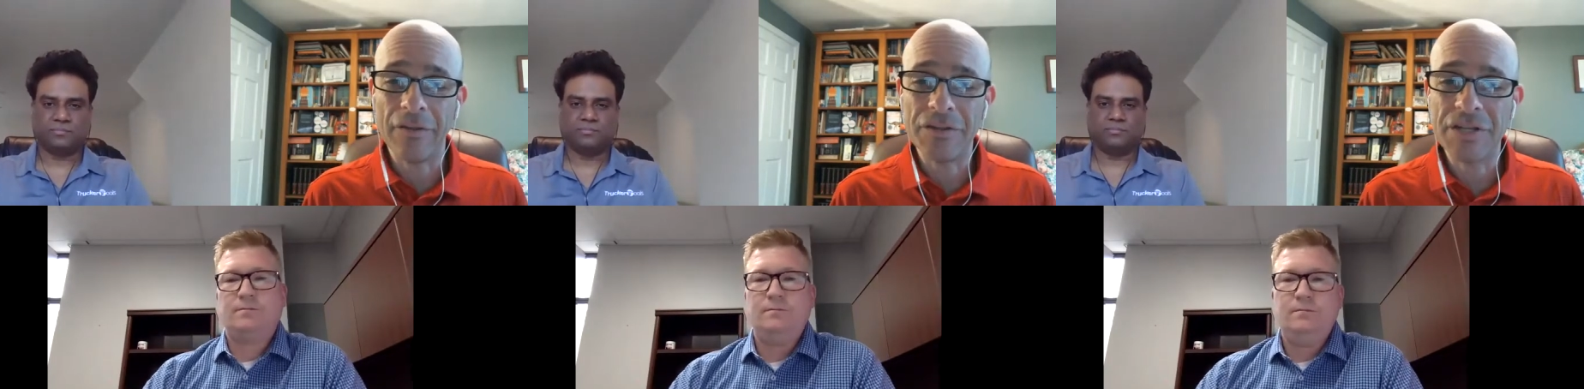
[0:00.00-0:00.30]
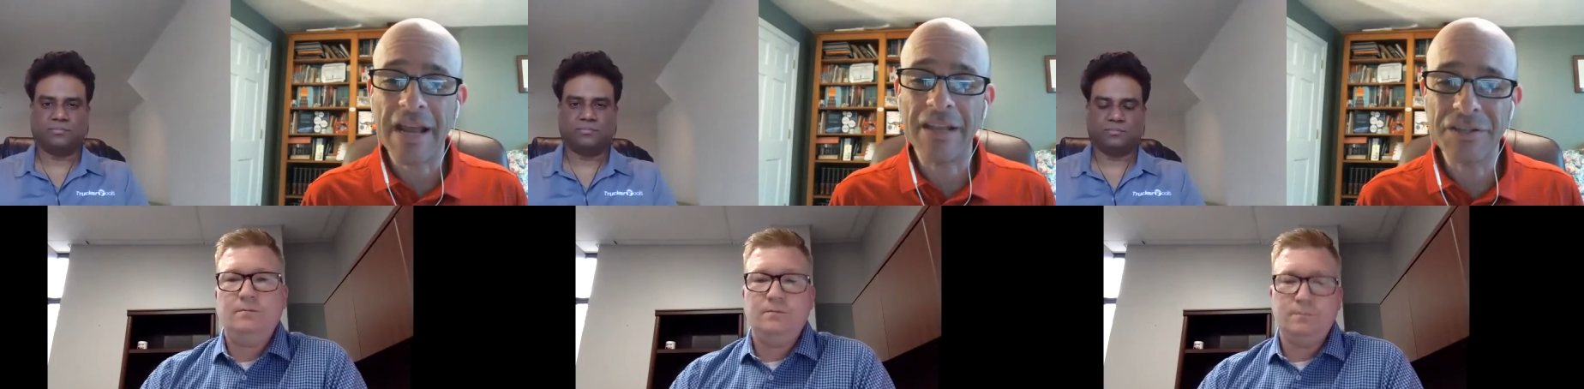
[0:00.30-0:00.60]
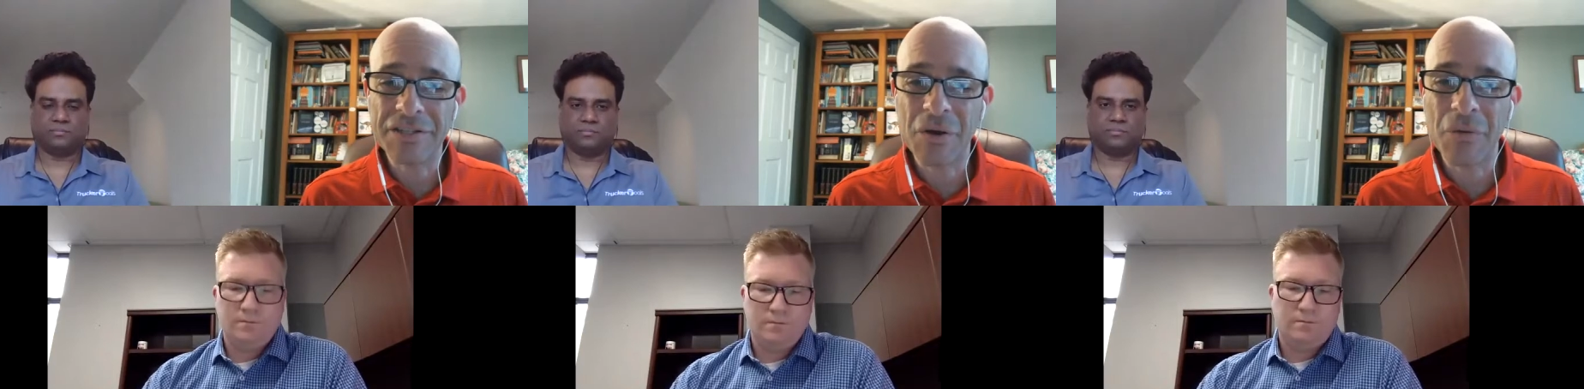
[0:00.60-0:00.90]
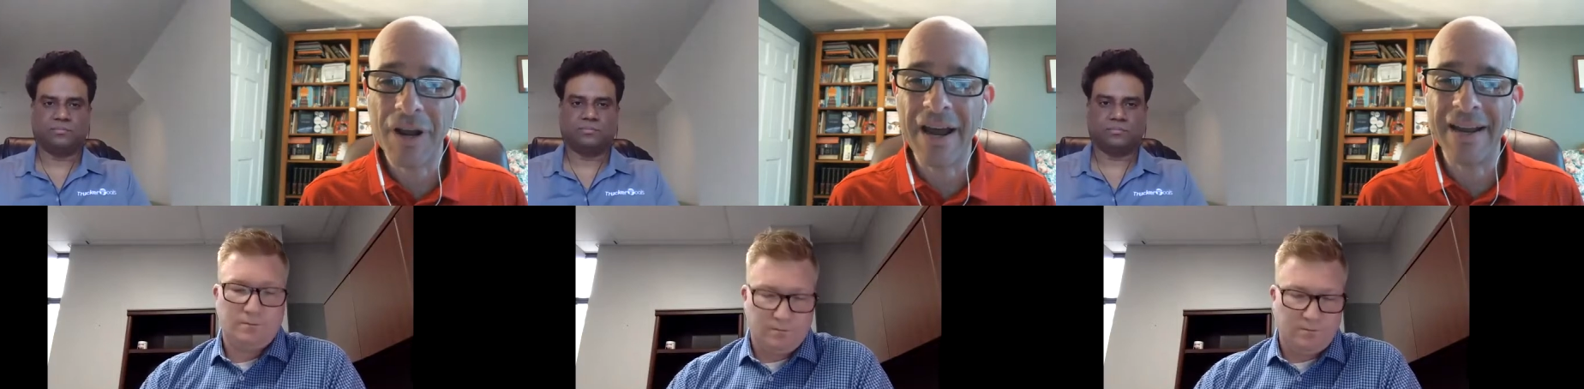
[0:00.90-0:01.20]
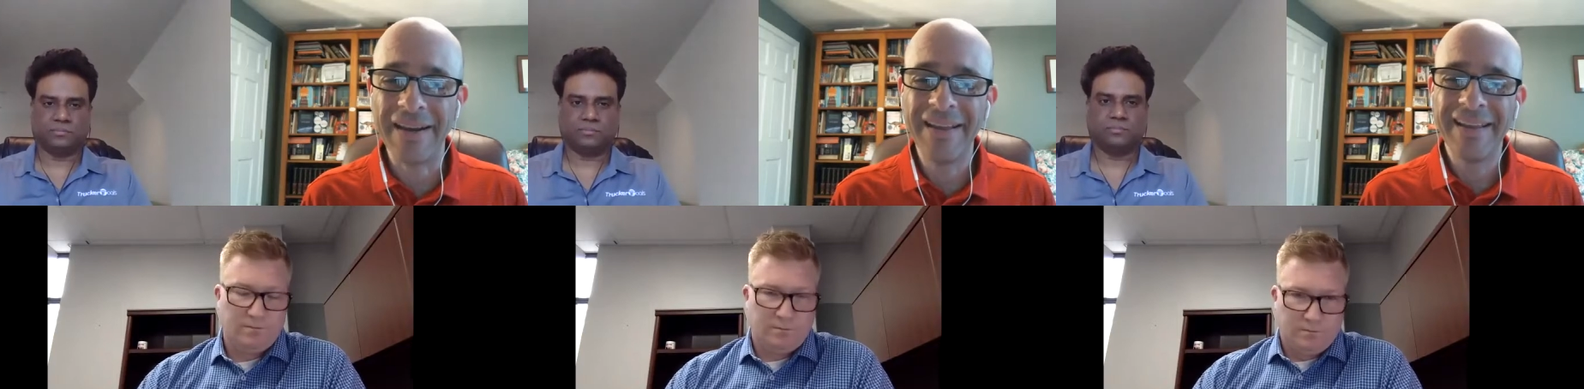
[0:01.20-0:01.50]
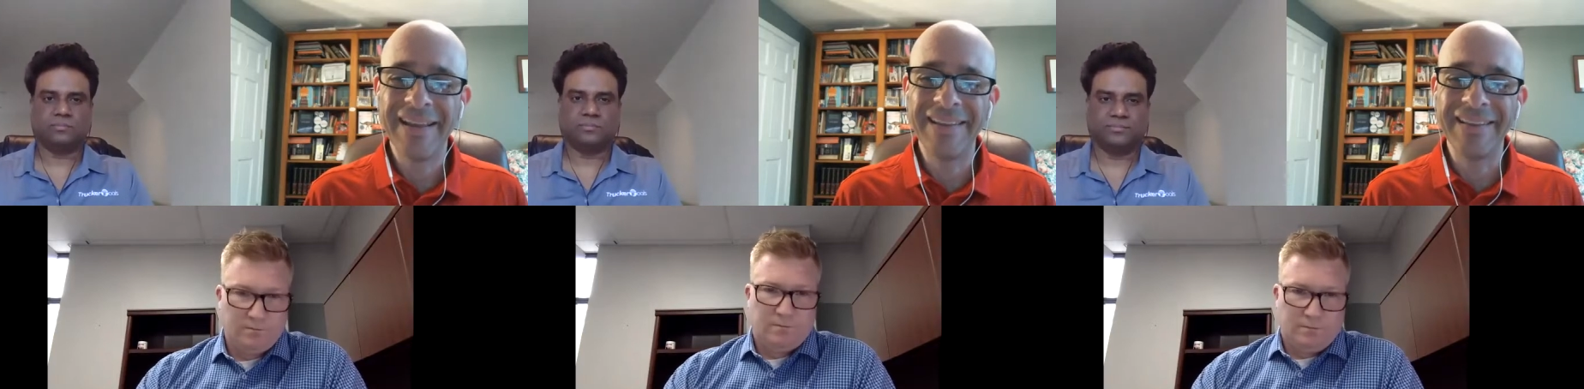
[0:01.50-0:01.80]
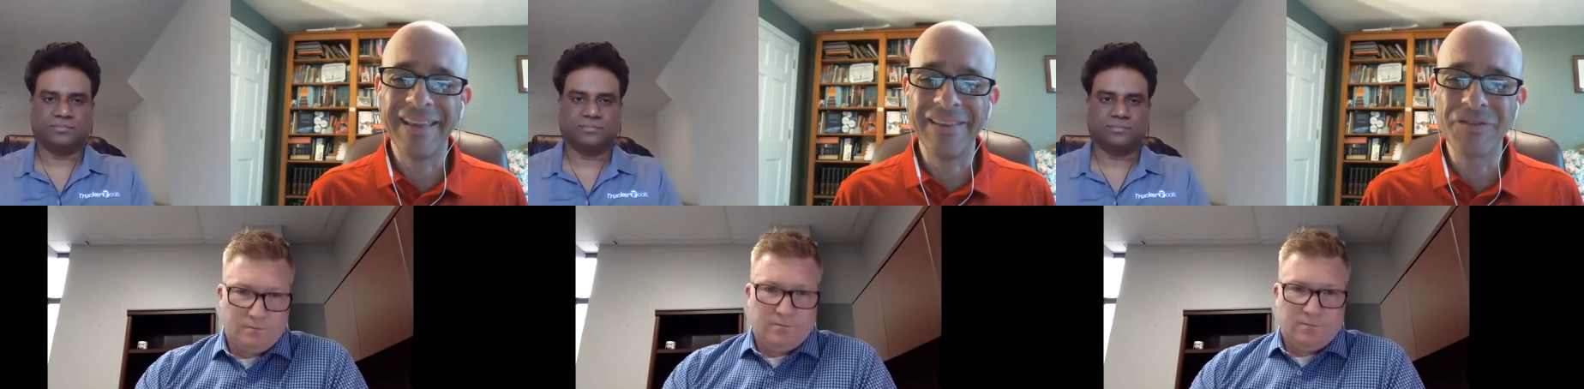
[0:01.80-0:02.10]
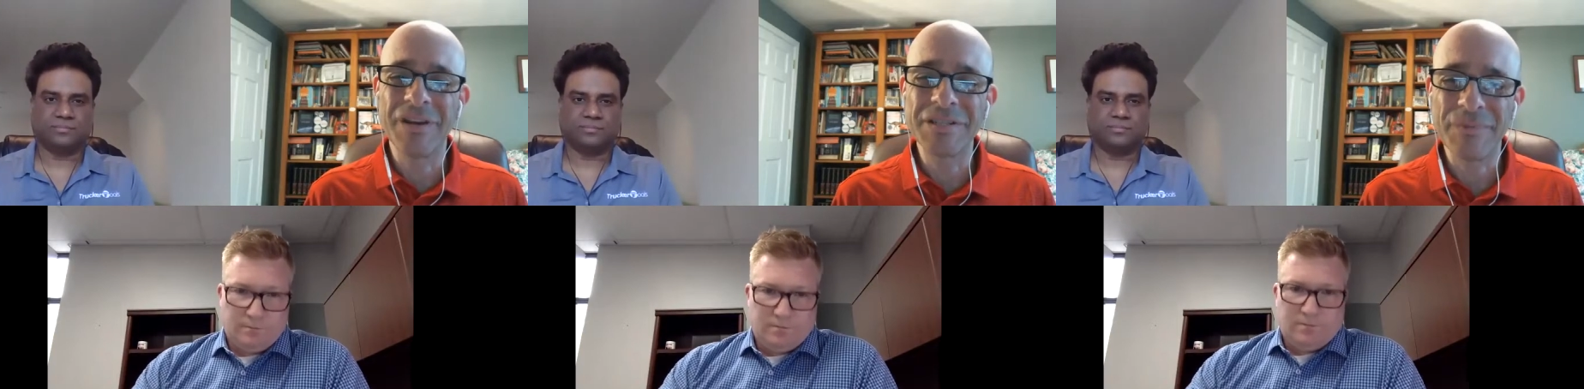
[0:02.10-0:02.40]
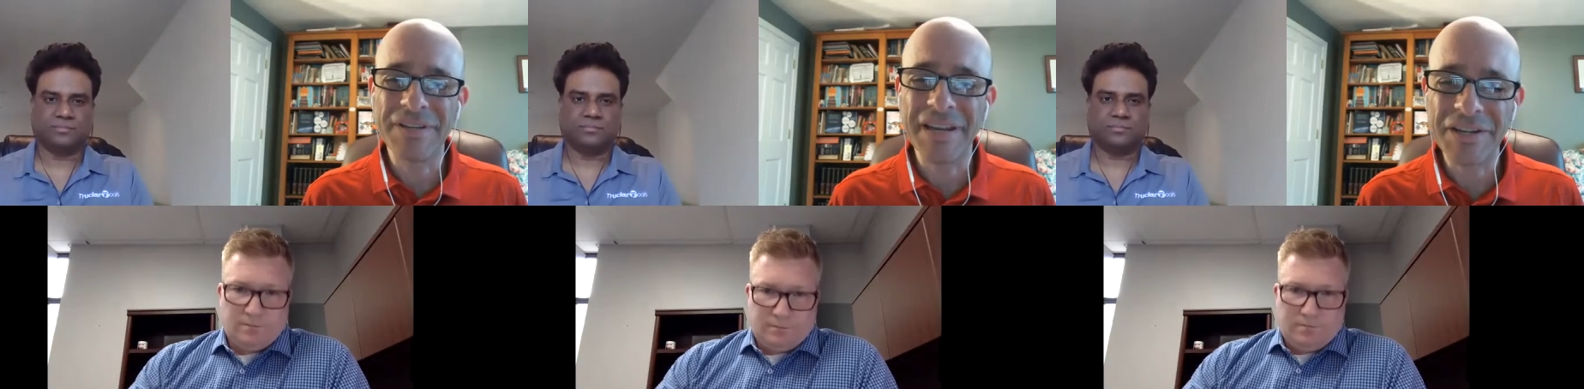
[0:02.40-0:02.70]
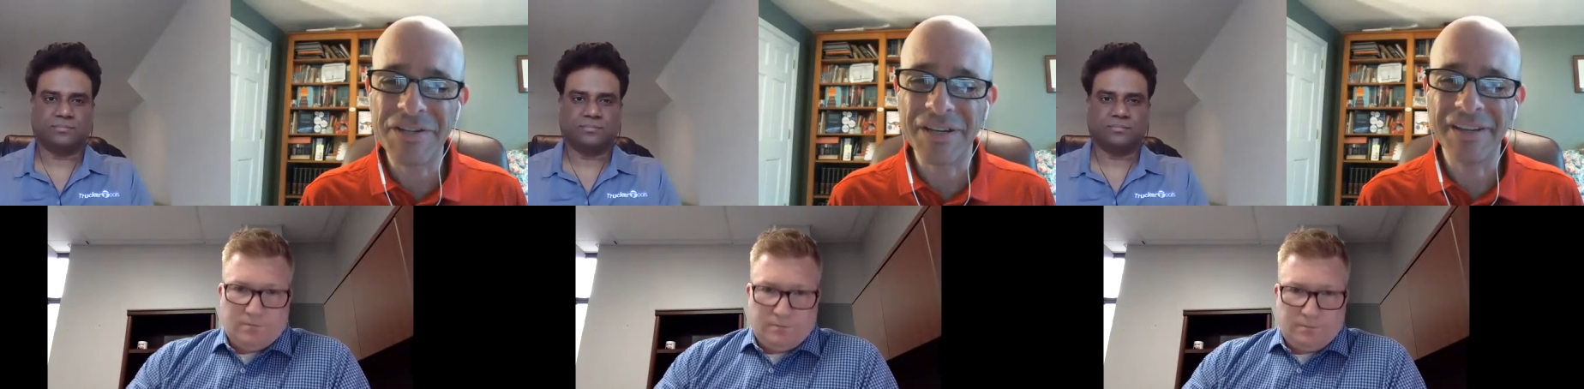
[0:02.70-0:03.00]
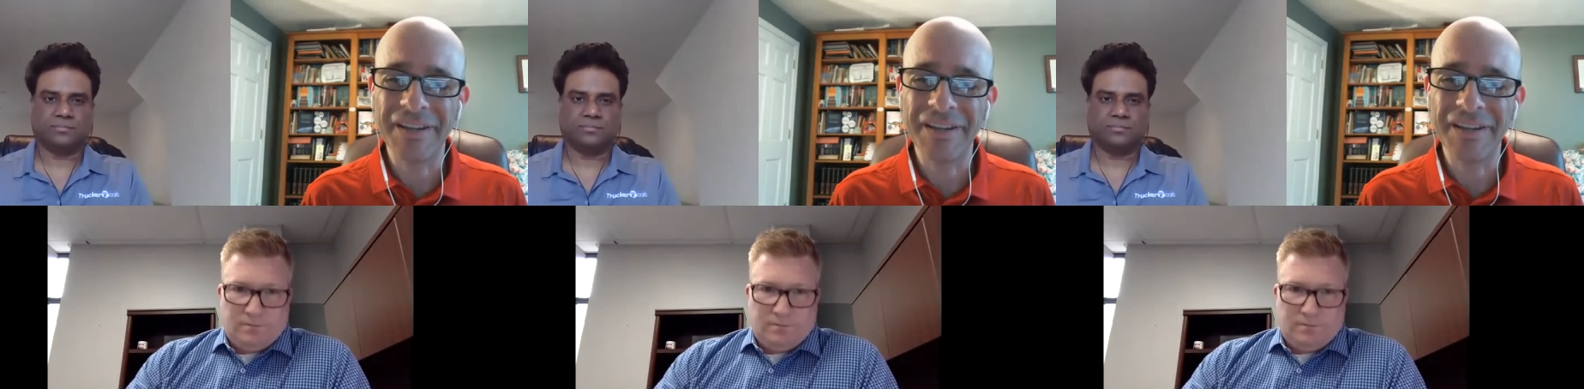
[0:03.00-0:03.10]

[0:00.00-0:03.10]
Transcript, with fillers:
Speaker 1: of the challenges going on in, in transportation,